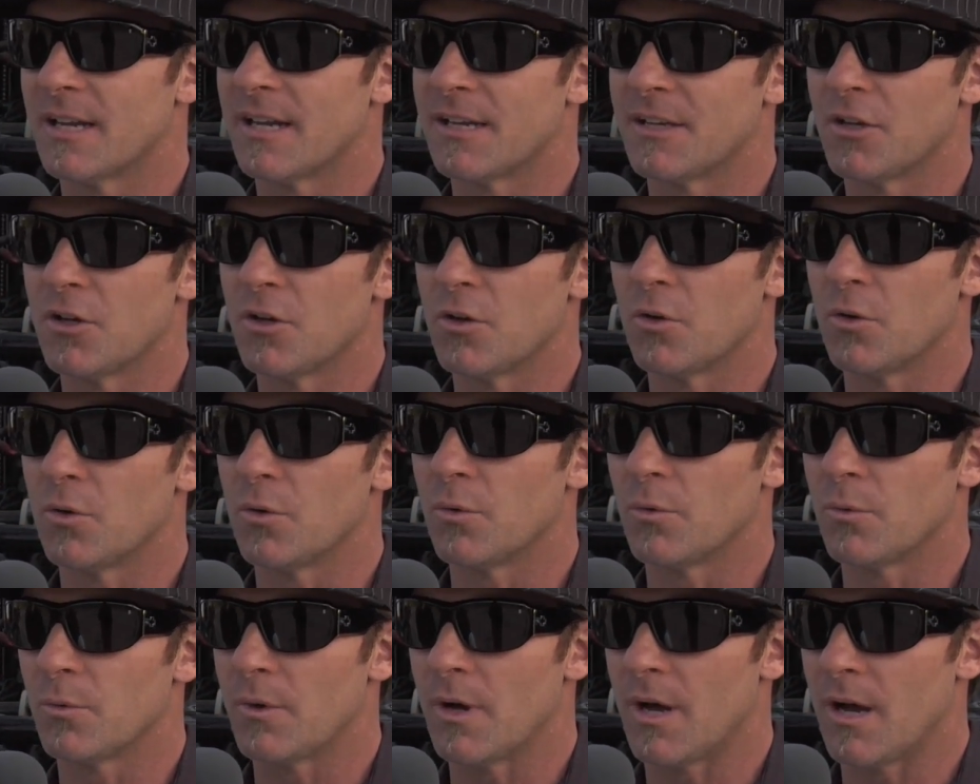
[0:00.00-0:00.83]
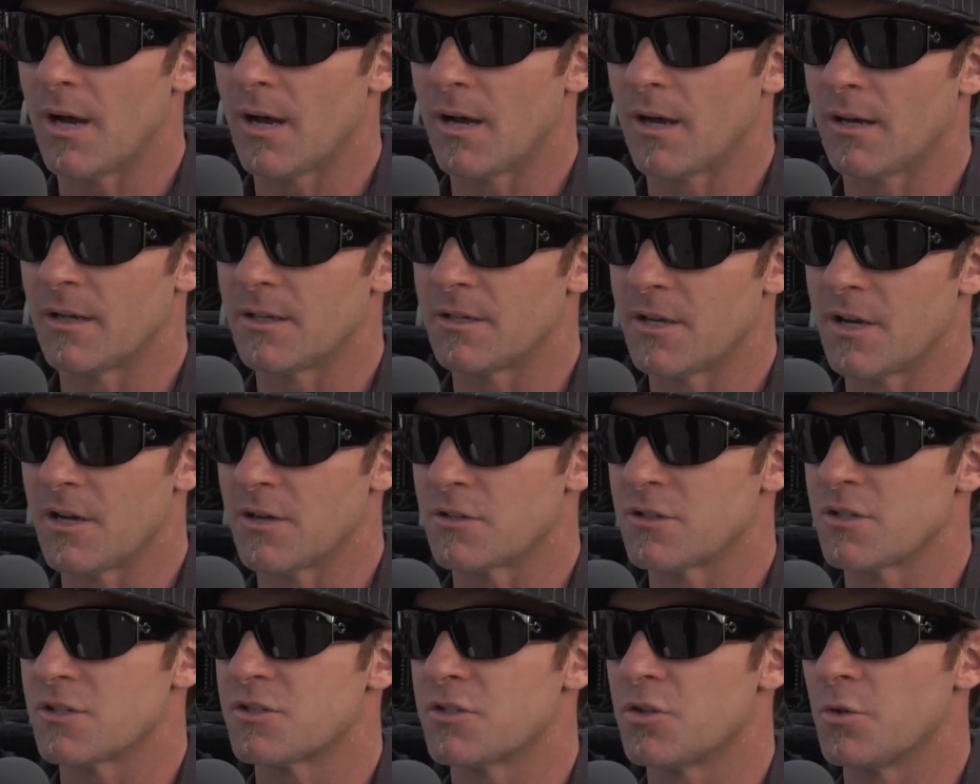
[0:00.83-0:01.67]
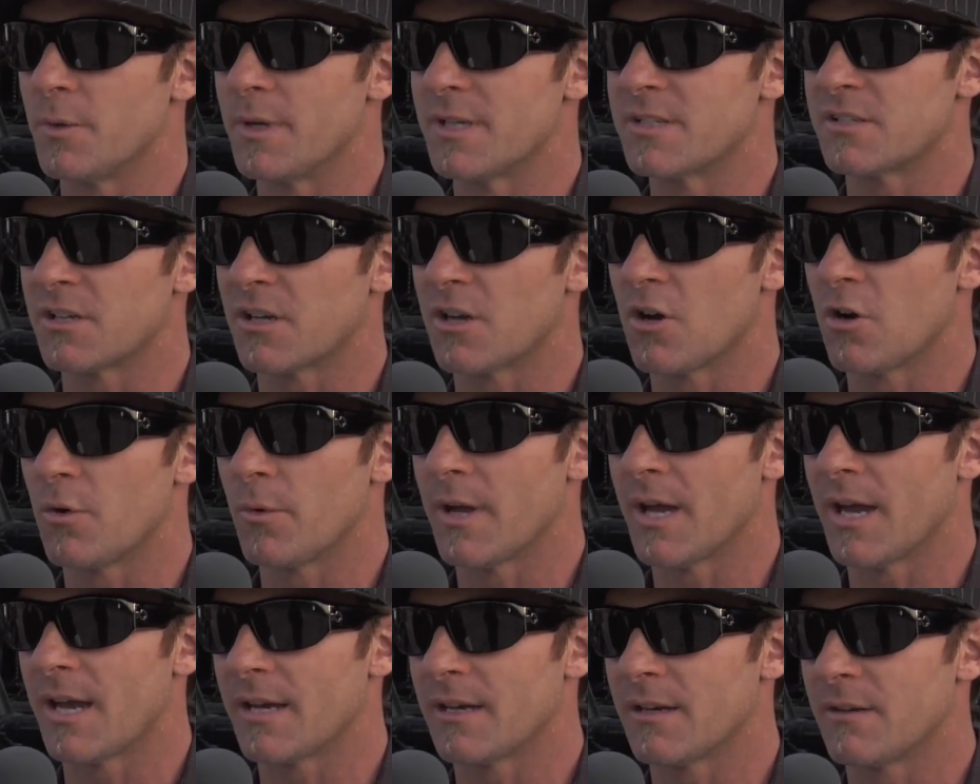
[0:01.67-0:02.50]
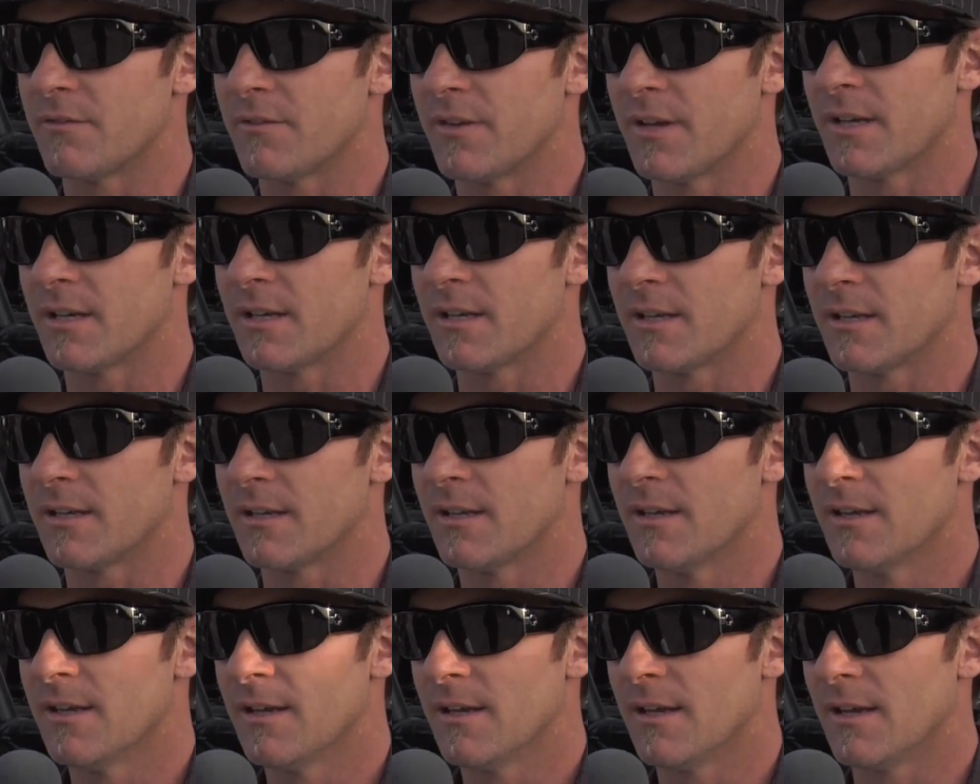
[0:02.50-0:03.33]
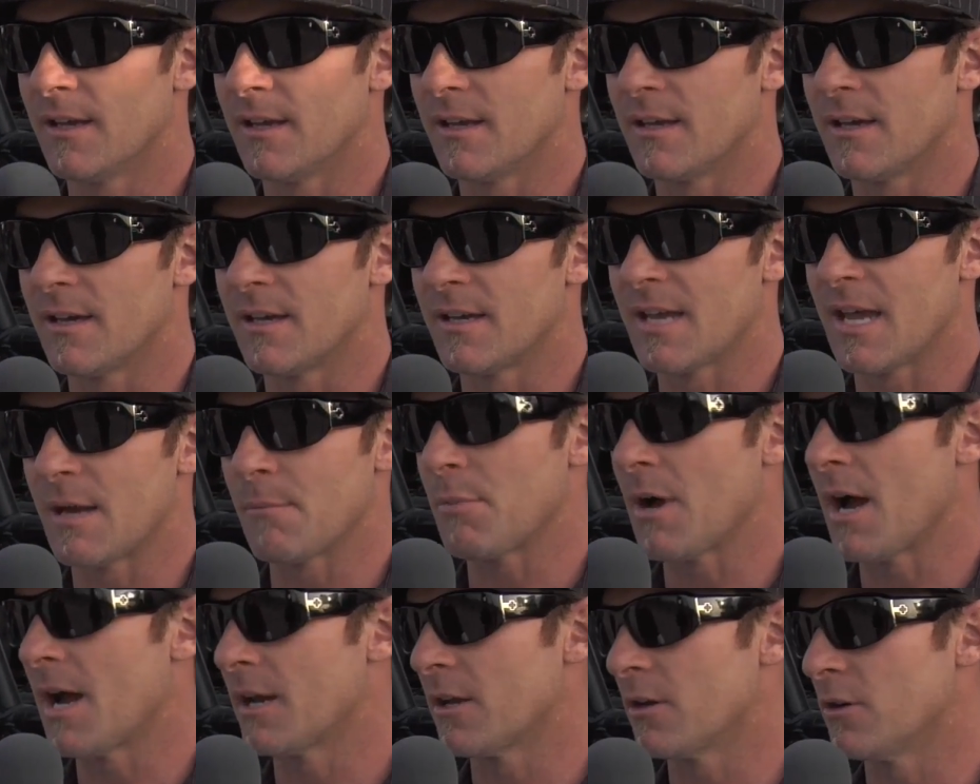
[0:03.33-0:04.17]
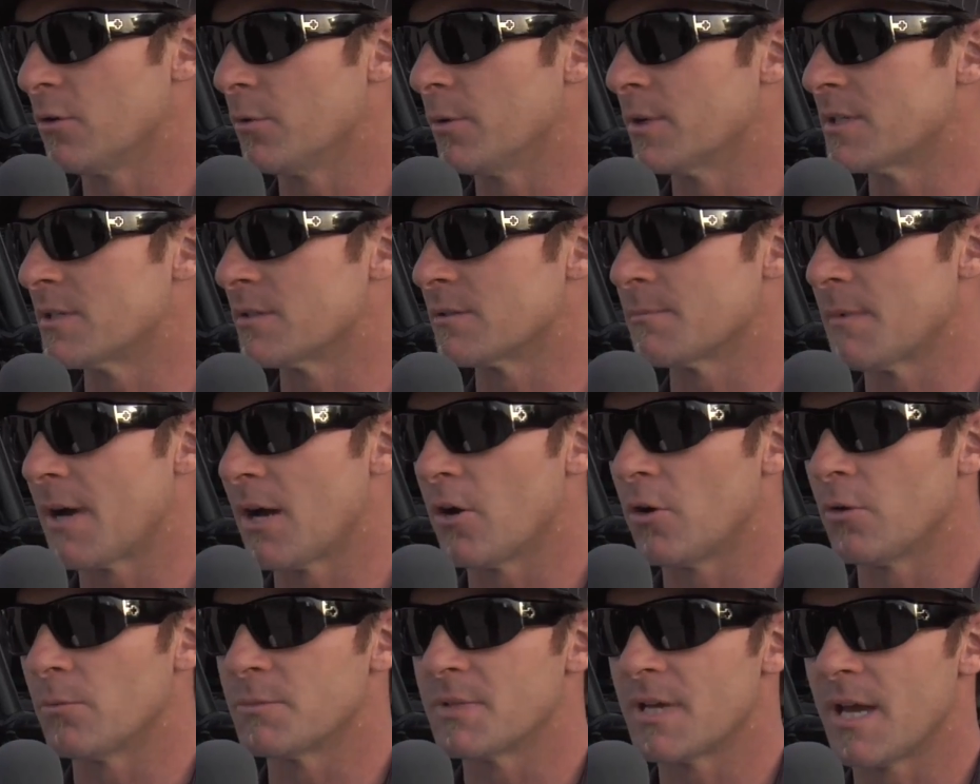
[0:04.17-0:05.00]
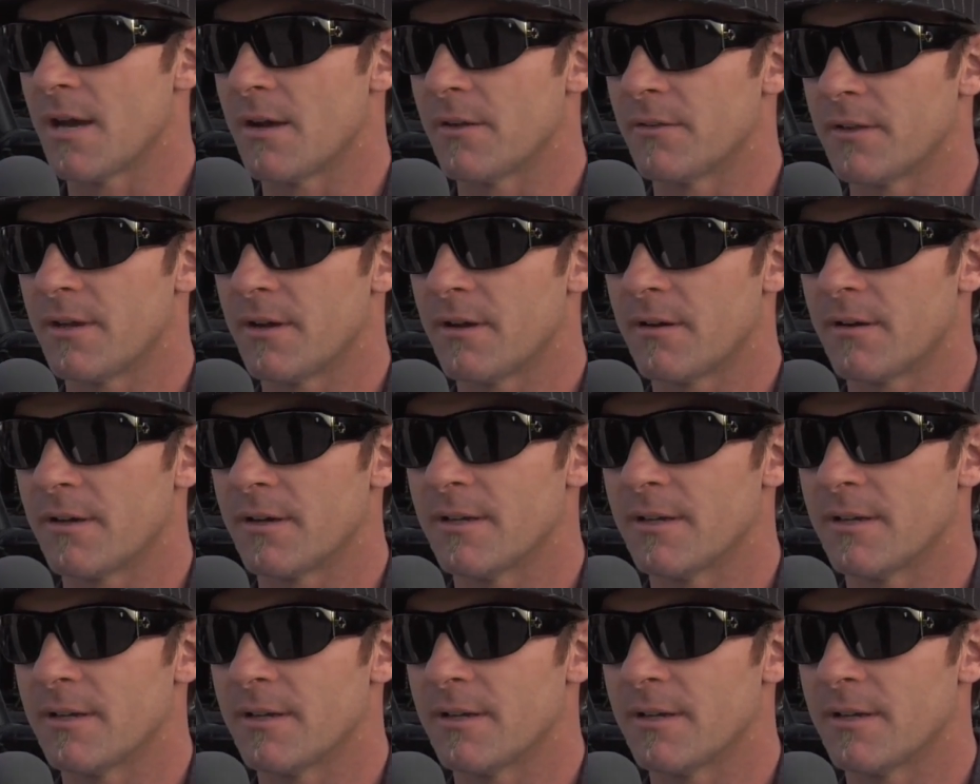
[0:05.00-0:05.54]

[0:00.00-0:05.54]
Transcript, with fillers: I know uh, here just two weeks ago we had an event in, in uh, Nampa, Idaho, which is my hometown there.